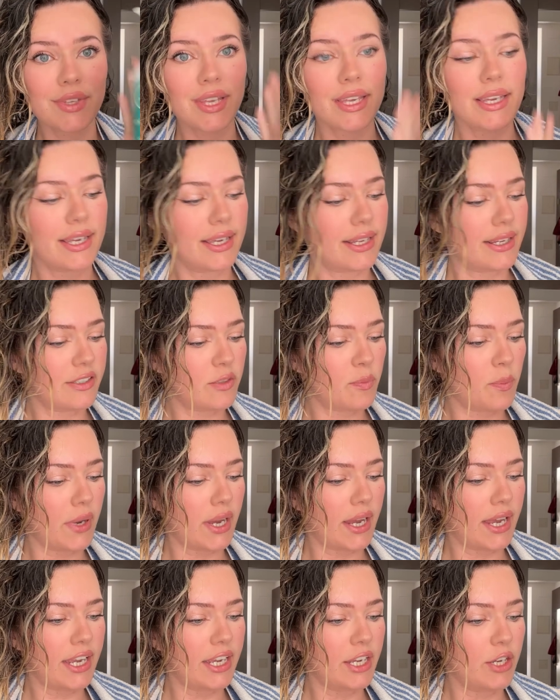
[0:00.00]
It is
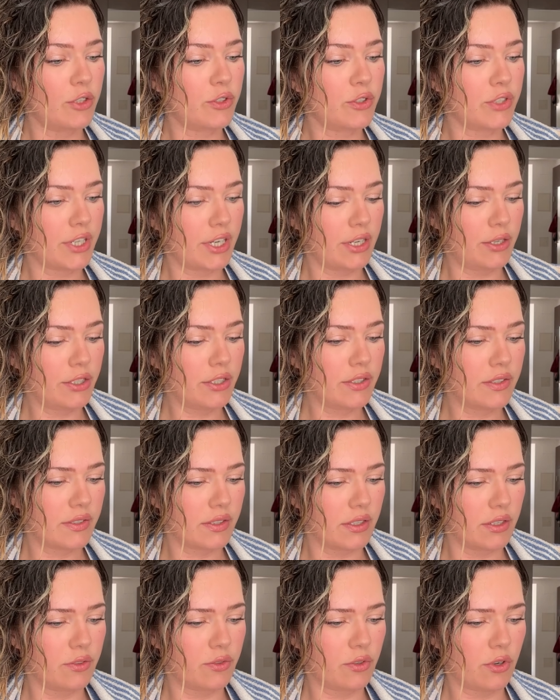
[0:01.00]
by Trilux
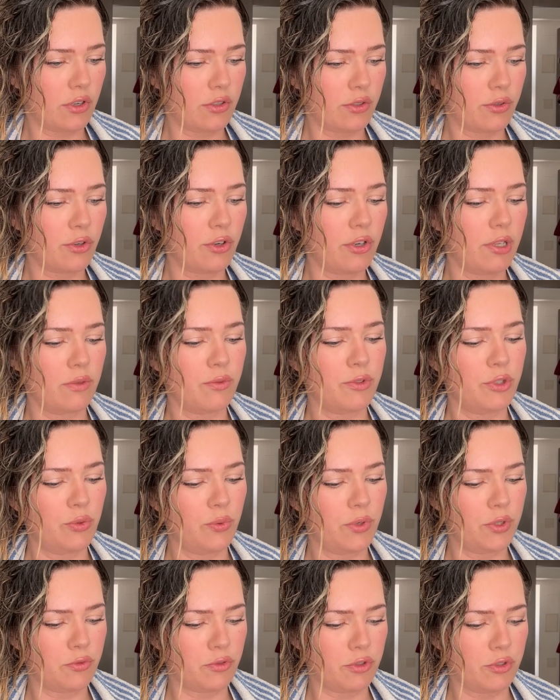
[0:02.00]
and it's called Curl Renew
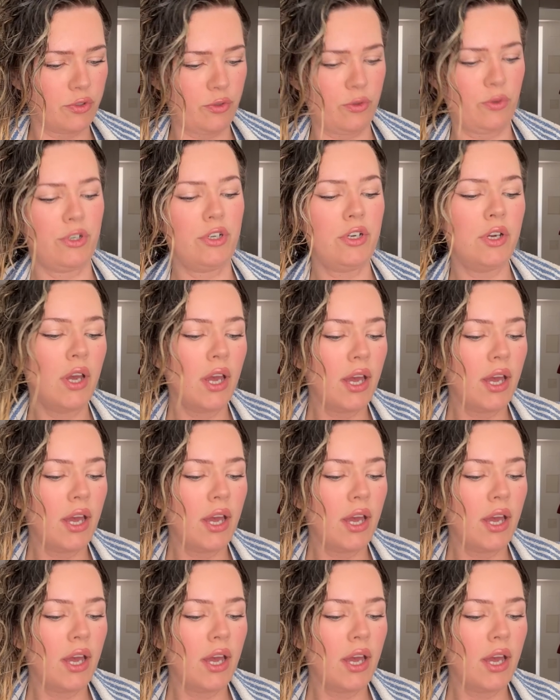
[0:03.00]
and Restore